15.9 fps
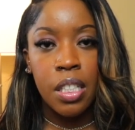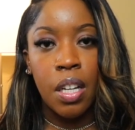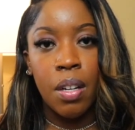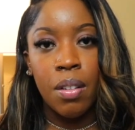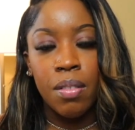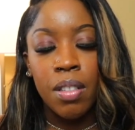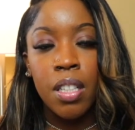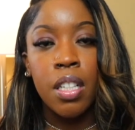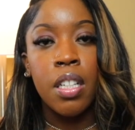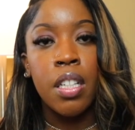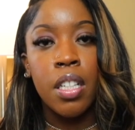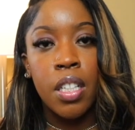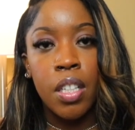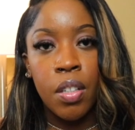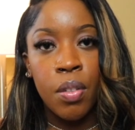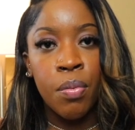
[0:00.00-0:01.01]
So
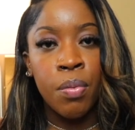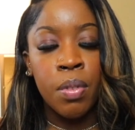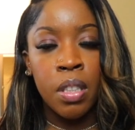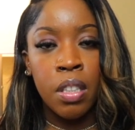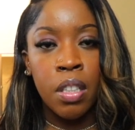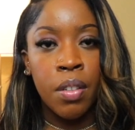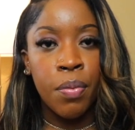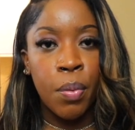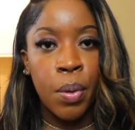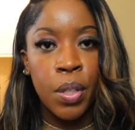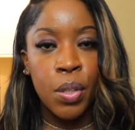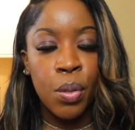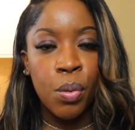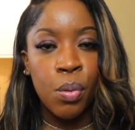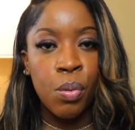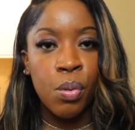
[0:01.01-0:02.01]
you look forward
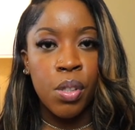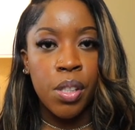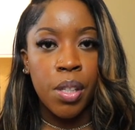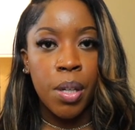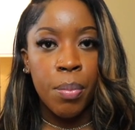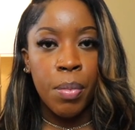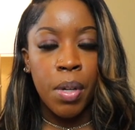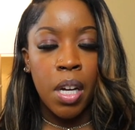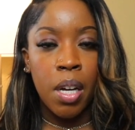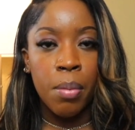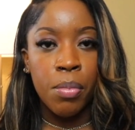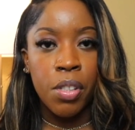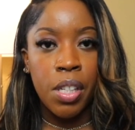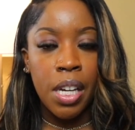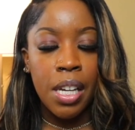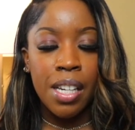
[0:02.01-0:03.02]
to some
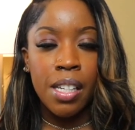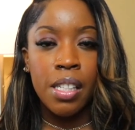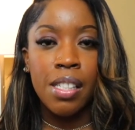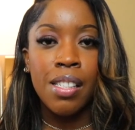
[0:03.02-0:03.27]
shedding.